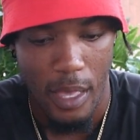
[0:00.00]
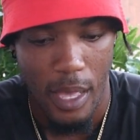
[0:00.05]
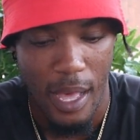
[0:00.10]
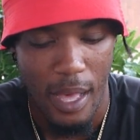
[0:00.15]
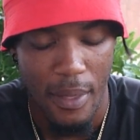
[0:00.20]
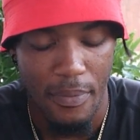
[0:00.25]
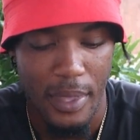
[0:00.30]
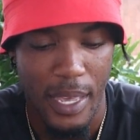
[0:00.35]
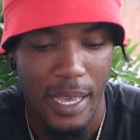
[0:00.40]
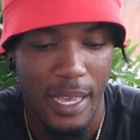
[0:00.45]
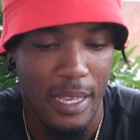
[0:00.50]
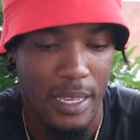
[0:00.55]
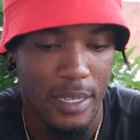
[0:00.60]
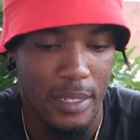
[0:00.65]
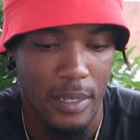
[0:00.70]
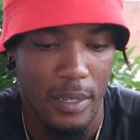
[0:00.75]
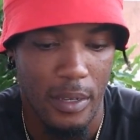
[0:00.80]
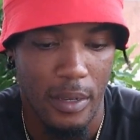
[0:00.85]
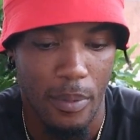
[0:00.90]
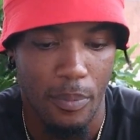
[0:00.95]
And that
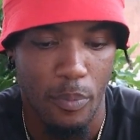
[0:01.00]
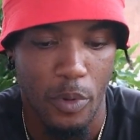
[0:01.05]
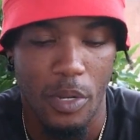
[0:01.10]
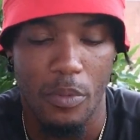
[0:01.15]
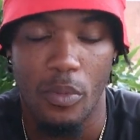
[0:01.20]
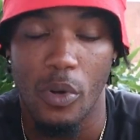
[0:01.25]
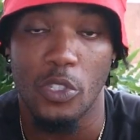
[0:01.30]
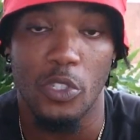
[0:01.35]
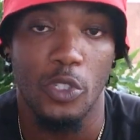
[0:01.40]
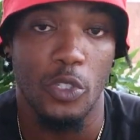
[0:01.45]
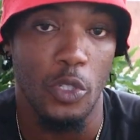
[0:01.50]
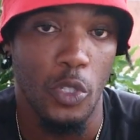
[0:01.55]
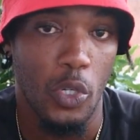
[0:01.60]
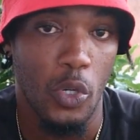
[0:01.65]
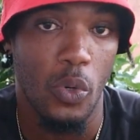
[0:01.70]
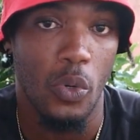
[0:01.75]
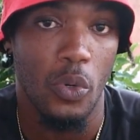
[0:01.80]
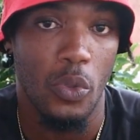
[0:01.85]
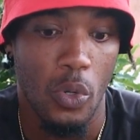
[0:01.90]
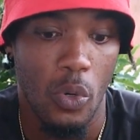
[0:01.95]
is pretty much
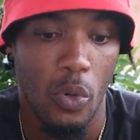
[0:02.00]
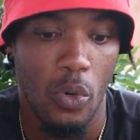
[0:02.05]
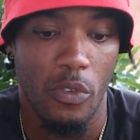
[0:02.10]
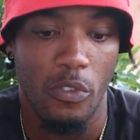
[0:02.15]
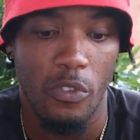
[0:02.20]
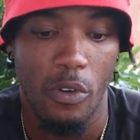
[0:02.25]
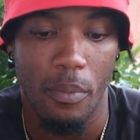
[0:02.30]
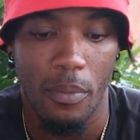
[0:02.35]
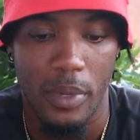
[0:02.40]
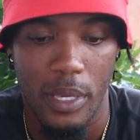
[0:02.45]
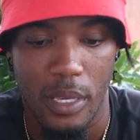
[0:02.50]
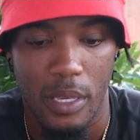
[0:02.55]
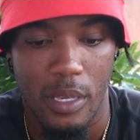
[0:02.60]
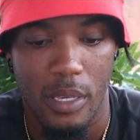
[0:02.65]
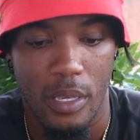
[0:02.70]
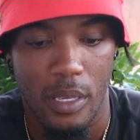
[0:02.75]
no for me,